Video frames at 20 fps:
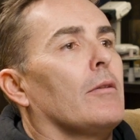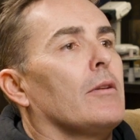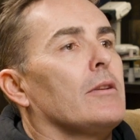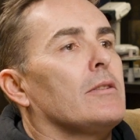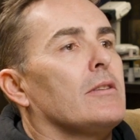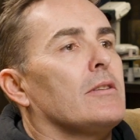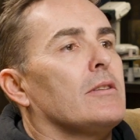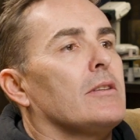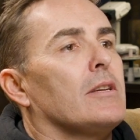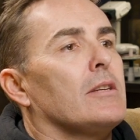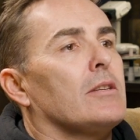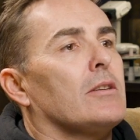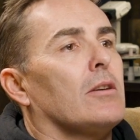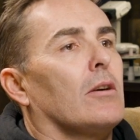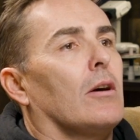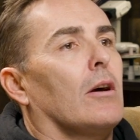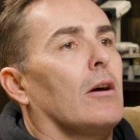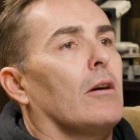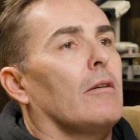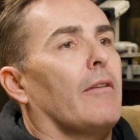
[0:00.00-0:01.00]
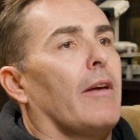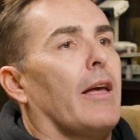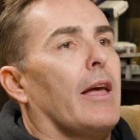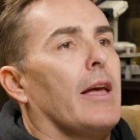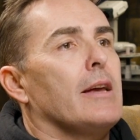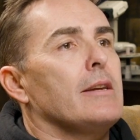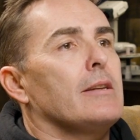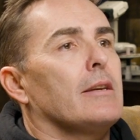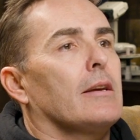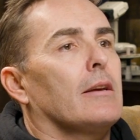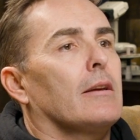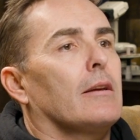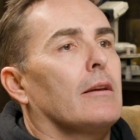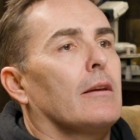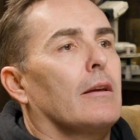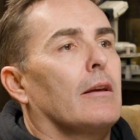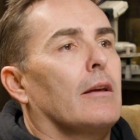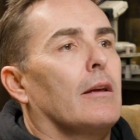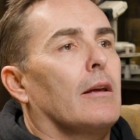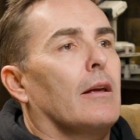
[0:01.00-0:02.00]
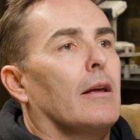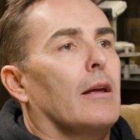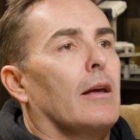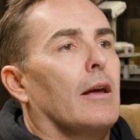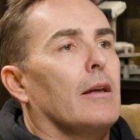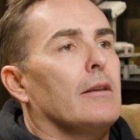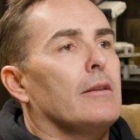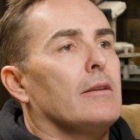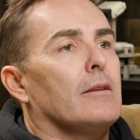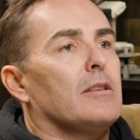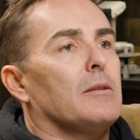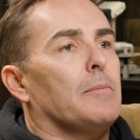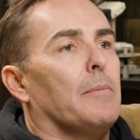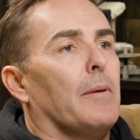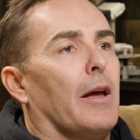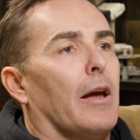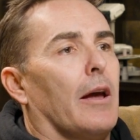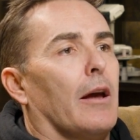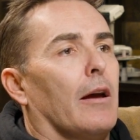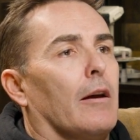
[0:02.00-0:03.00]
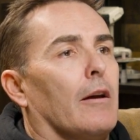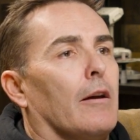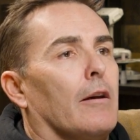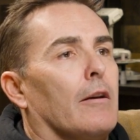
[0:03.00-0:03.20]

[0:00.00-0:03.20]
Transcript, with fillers: It's a seesaw of hate and despair.